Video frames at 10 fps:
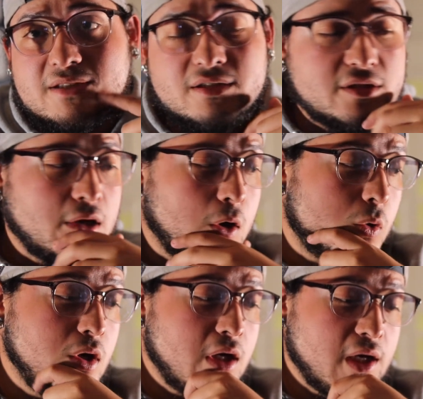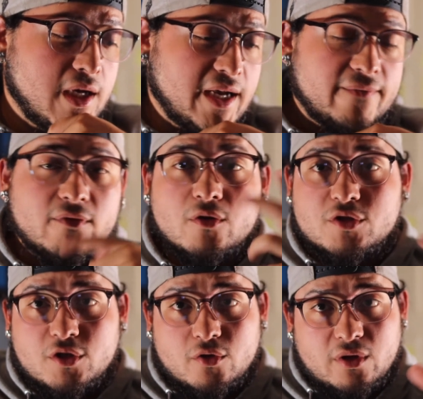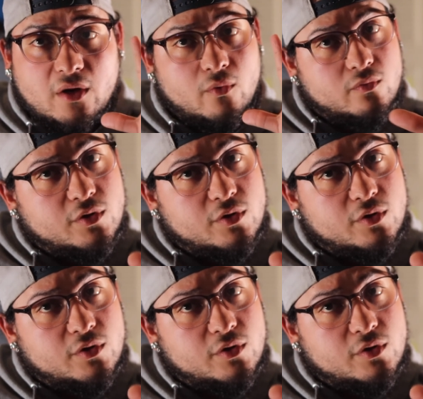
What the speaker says: So if those of you that are,